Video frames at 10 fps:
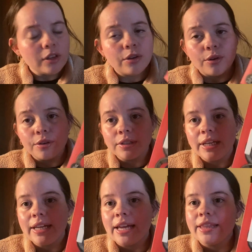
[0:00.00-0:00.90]

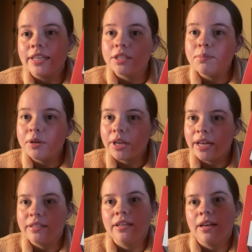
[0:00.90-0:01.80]
Erling, and this book
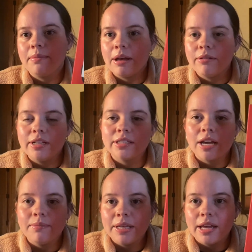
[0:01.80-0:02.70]
hasn't come out. It's
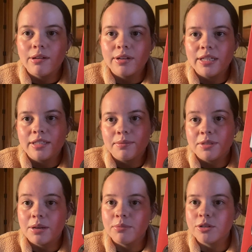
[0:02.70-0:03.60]
coming out in
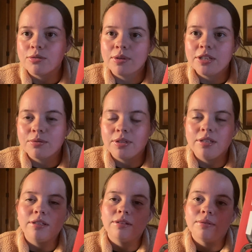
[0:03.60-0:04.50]
September
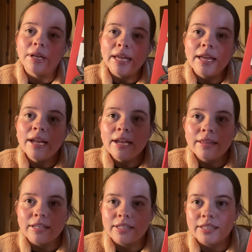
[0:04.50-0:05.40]
2022.
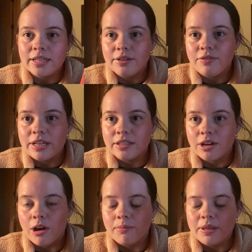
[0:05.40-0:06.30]
This is an advanced
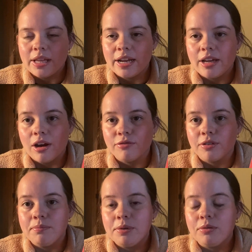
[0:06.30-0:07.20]
copy that I got
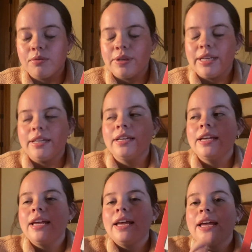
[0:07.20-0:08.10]
from Milkweed.
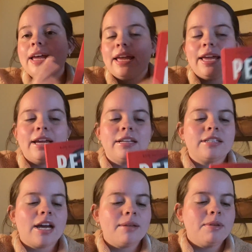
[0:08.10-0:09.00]
And
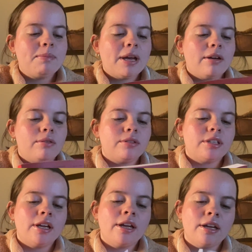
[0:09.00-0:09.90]
I'm about
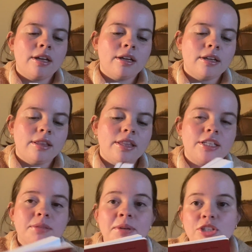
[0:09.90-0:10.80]

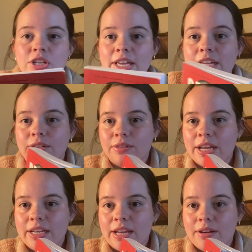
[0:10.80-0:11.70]
this much in
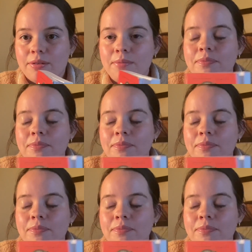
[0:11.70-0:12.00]
right now.